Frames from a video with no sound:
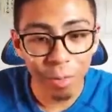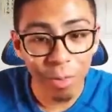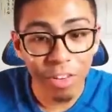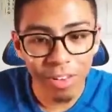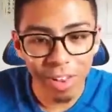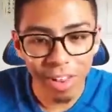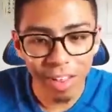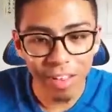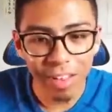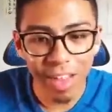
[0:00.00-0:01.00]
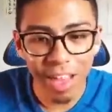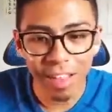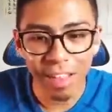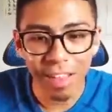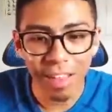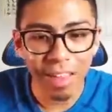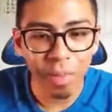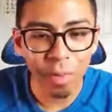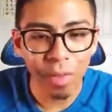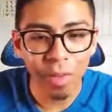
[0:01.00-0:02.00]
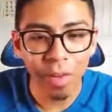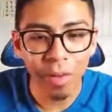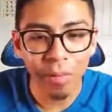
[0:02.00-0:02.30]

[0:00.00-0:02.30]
originally is that since this was,